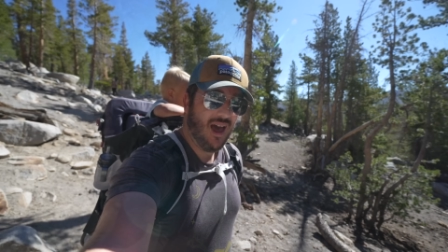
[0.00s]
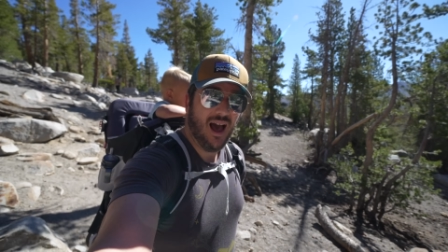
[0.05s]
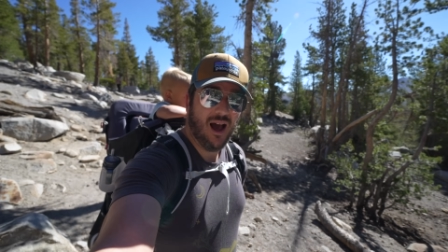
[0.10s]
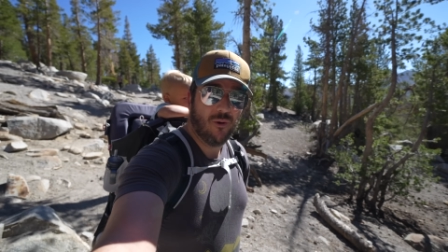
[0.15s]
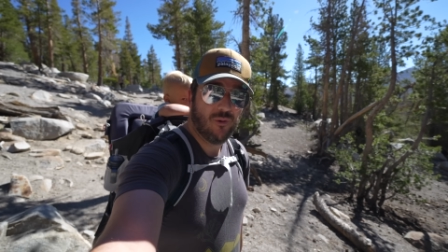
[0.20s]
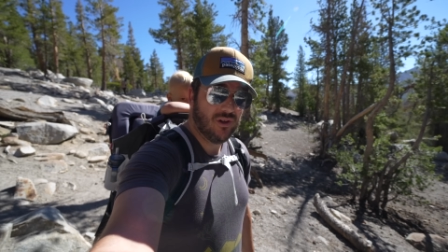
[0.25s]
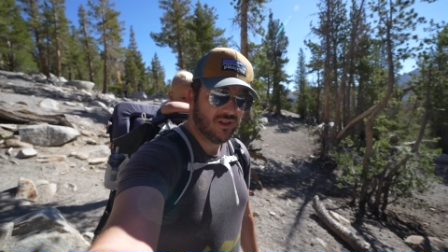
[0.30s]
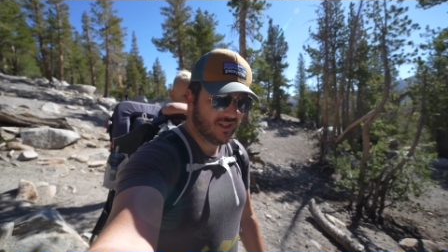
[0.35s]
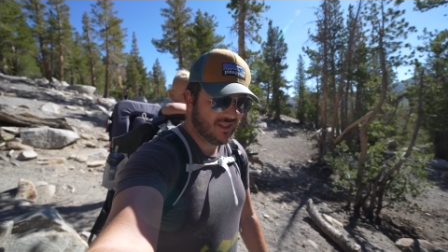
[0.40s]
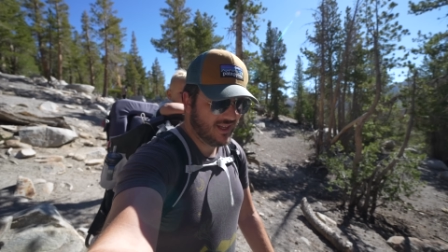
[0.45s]
I
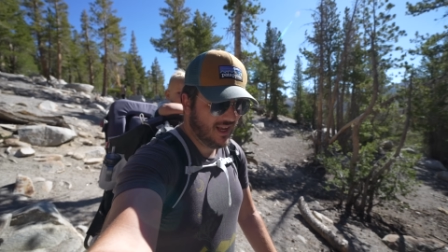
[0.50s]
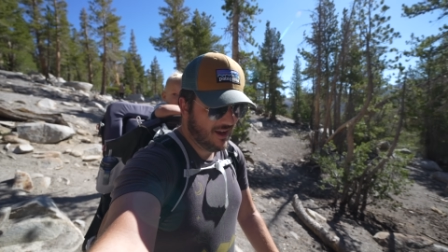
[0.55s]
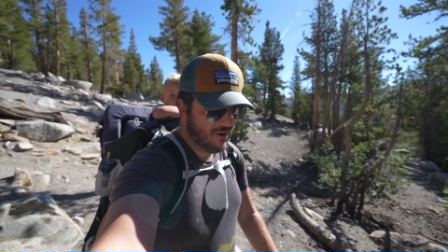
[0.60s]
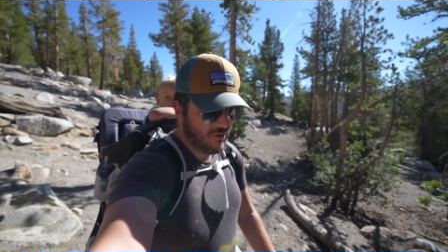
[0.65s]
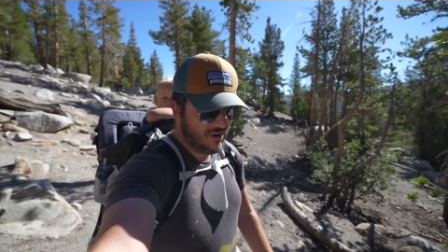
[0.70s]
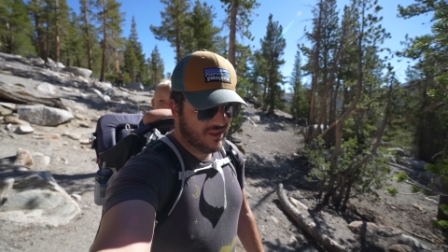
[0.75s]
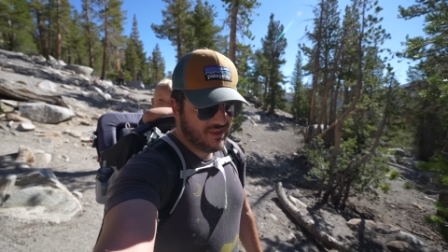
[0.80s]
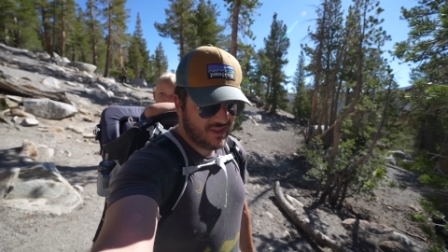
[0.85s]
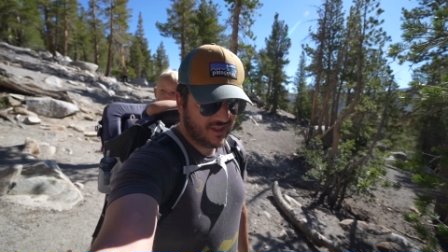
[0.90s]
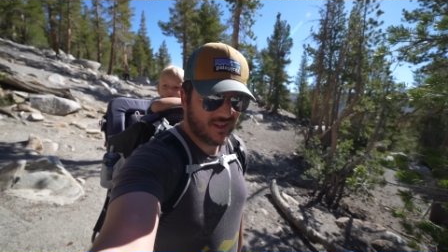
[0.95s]
will say
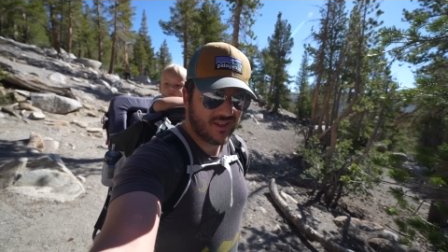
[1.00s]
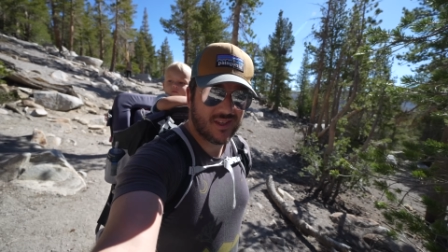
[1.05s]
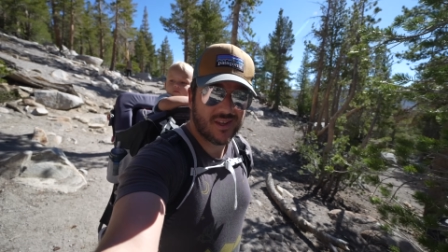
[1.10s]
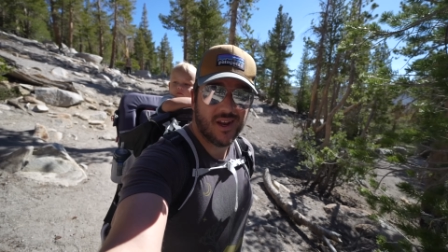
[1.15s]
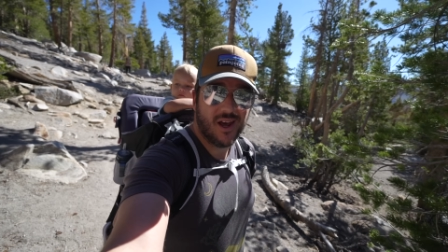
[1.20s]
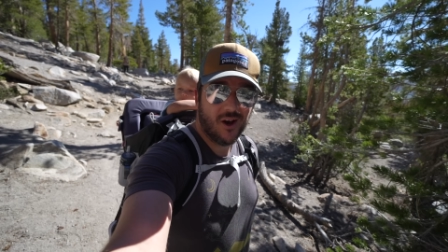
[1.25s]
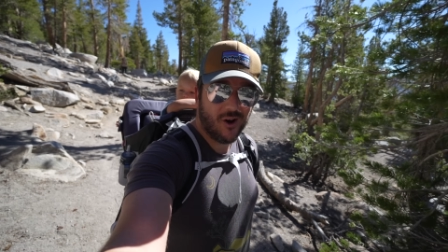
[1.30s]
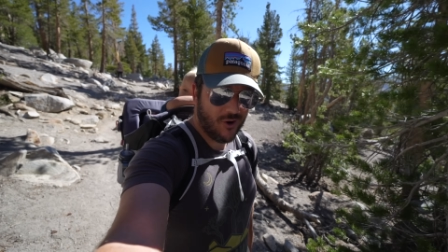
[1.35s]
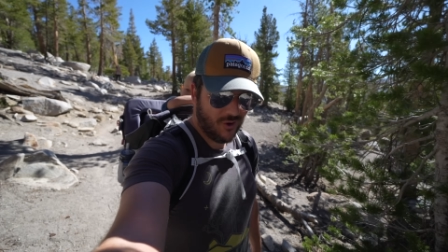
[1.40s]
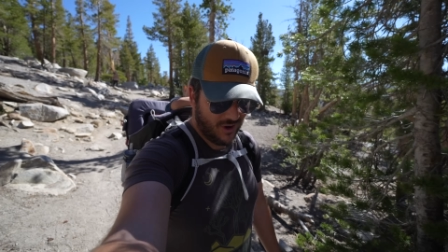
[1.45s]
with the
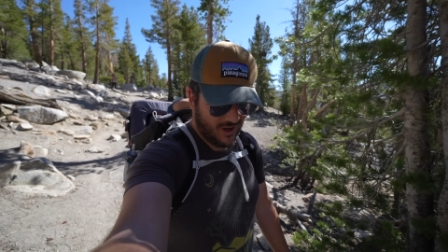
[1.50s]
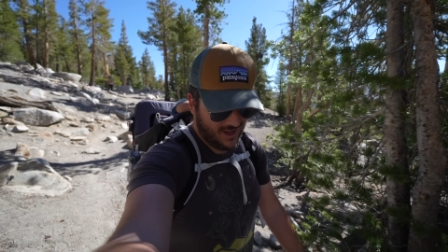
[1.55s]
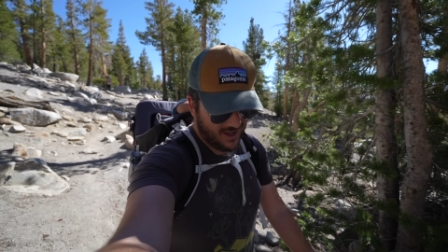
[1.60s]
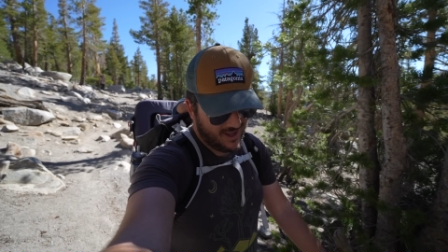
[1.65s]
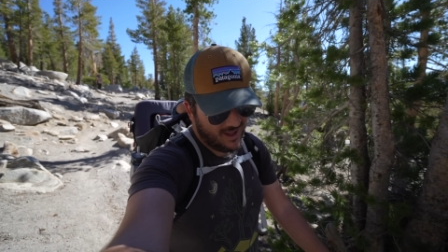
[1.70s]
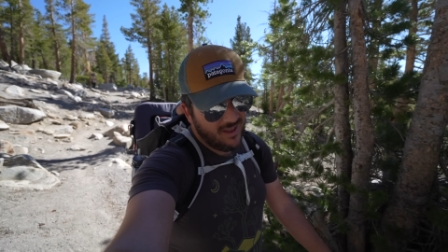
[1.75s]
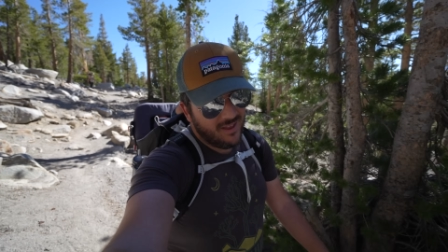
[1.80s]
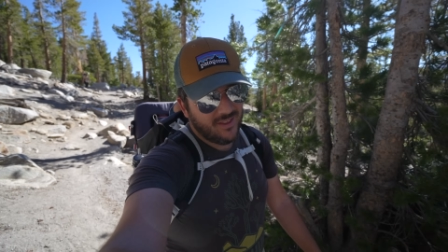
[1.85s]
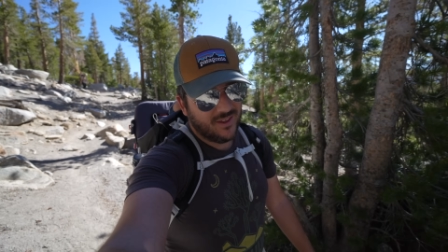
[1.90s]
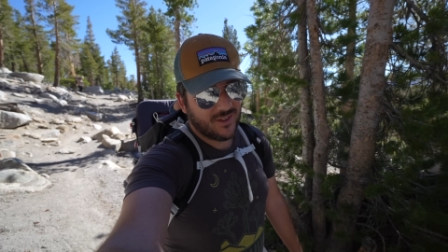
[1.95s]
snow,
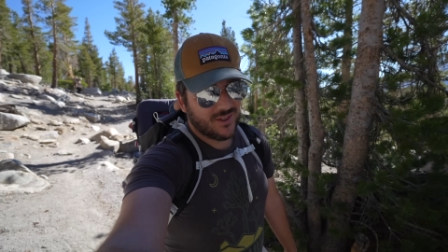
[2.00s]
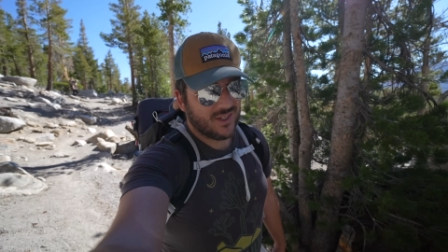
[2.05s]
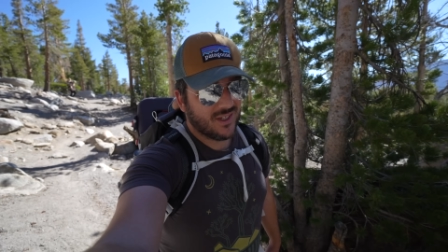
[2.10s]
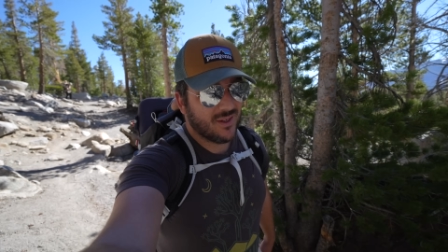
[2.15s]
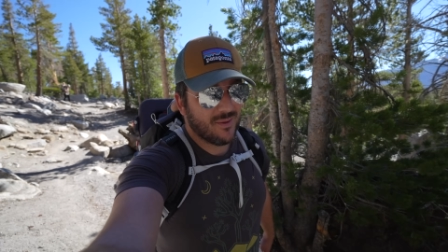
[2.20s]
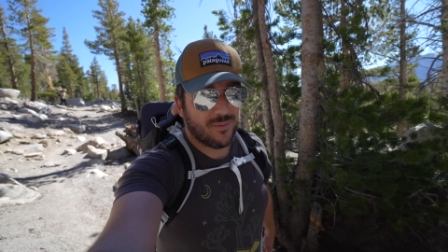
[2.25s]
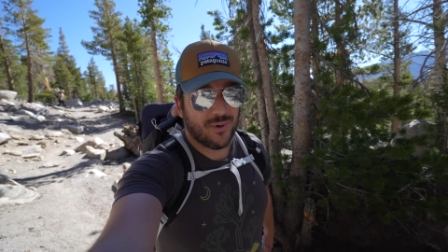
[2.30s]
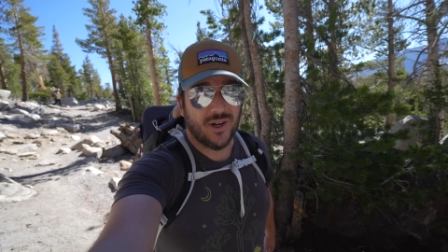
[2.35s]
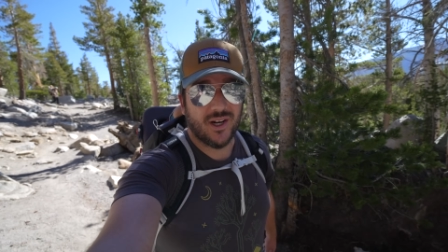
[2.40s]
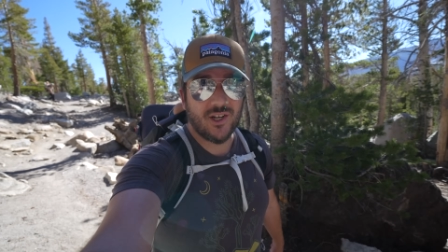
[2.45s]
this
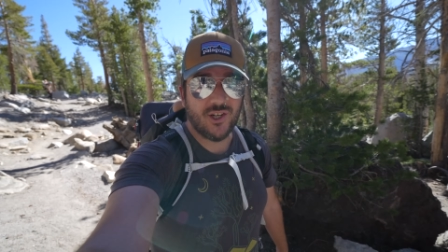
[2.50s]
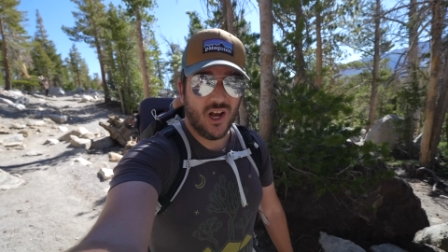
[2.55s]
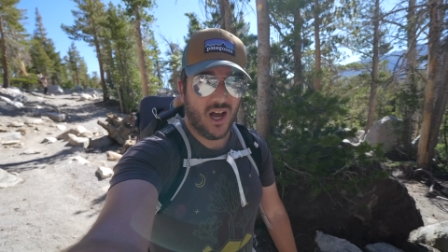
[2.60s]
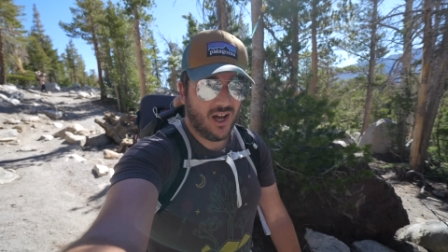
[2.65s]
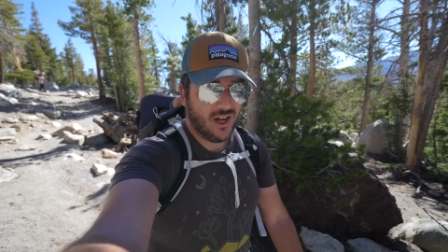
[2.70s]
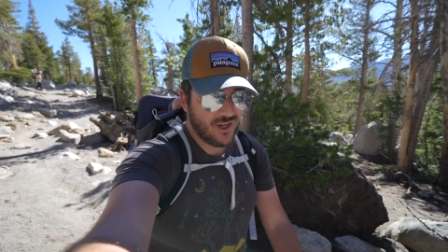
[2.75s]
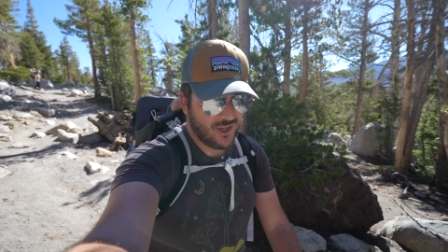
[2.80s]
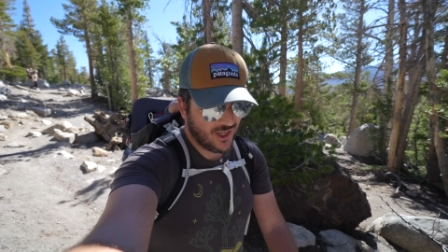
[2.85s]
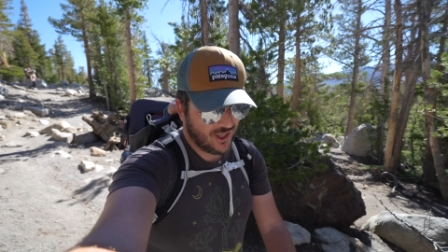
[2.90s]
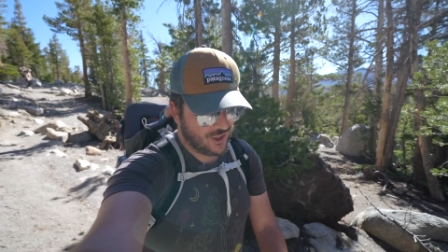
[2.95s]
is a pretty
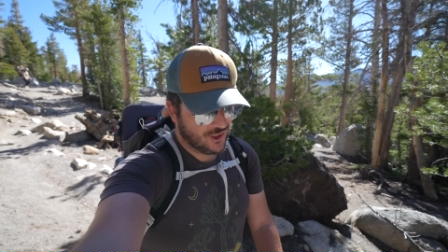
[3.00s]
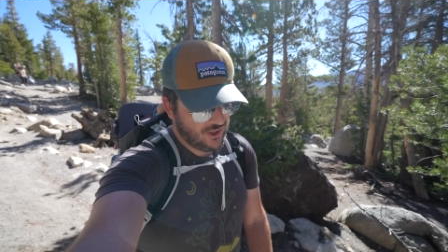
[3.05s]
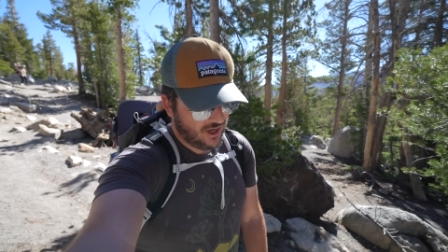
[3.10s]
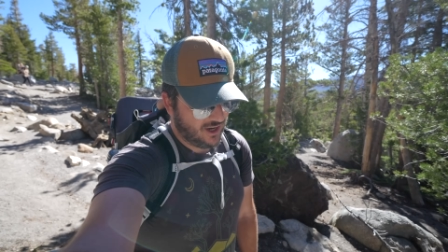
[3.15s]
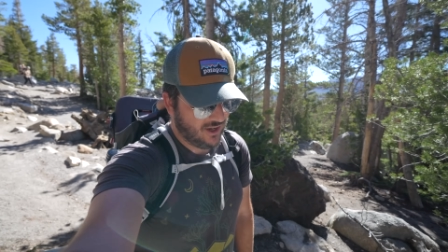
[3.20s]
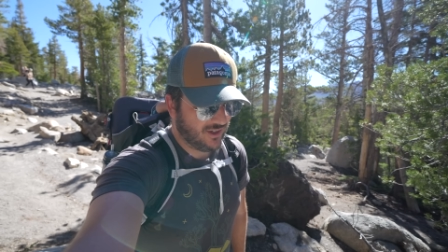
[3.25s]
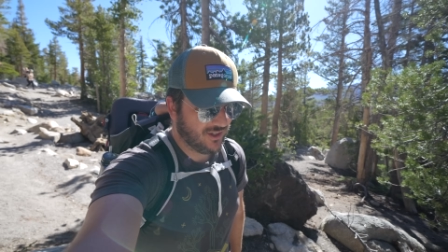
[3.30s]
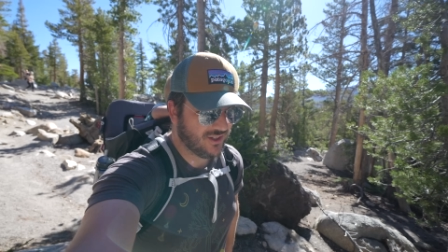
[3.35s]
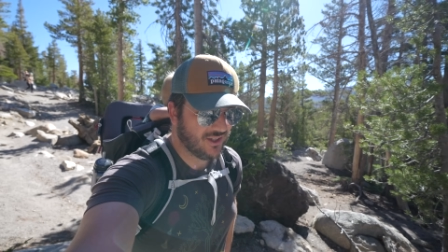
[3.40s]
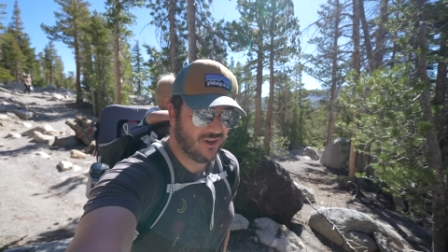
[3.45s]
challenging trail.